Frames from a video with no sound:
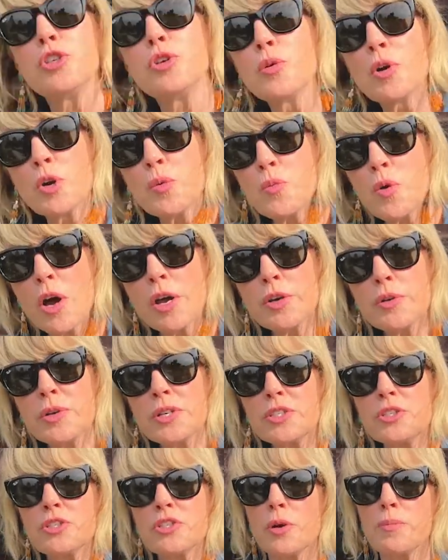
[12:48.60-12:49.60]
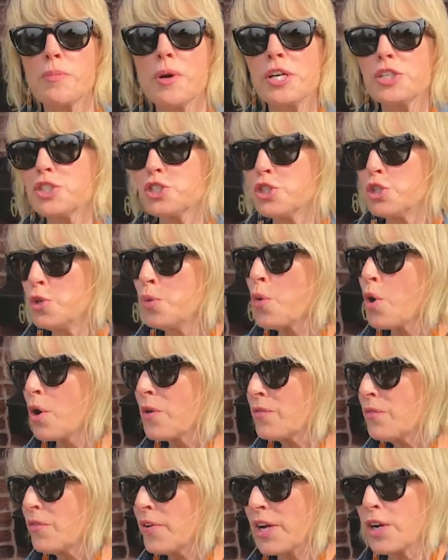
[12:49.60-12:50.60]
you are watering so much, you
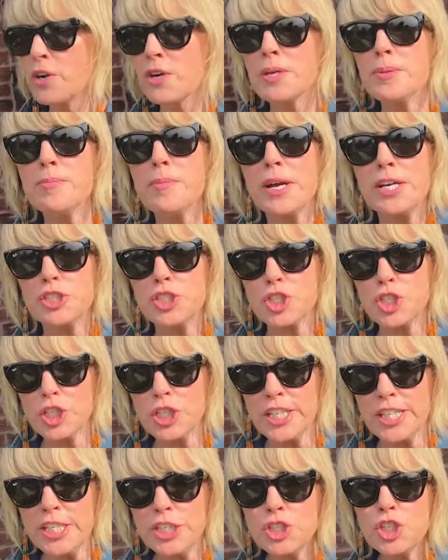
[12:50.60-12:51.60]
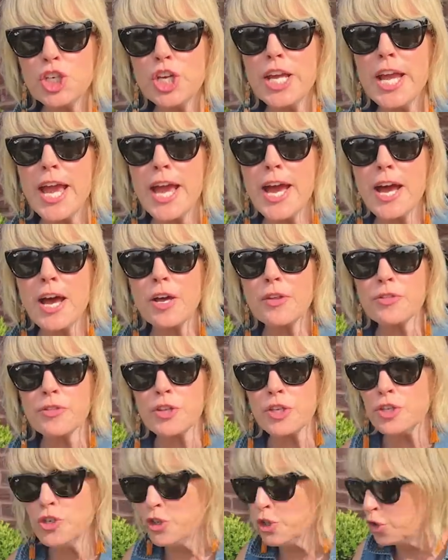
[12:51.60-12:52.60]
are very much leaching out
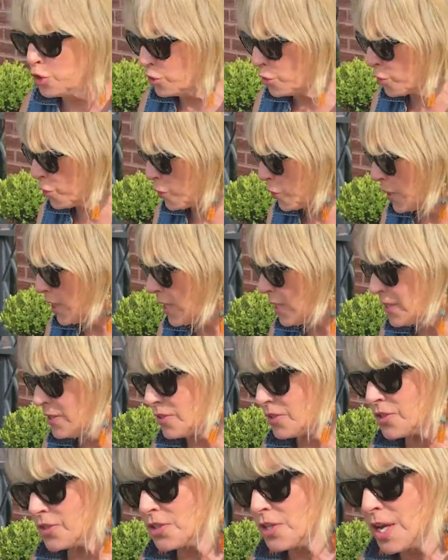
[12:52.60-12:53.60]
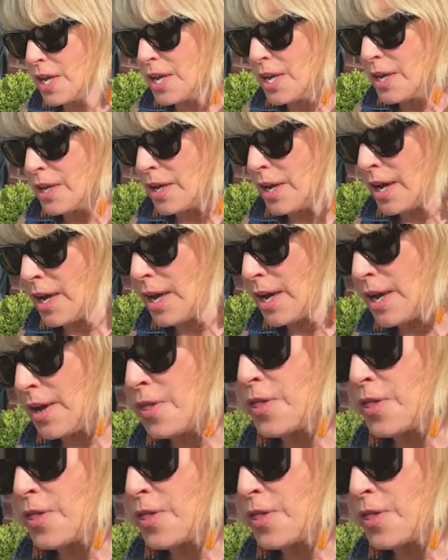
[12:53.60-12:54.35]
the nutrients, uh,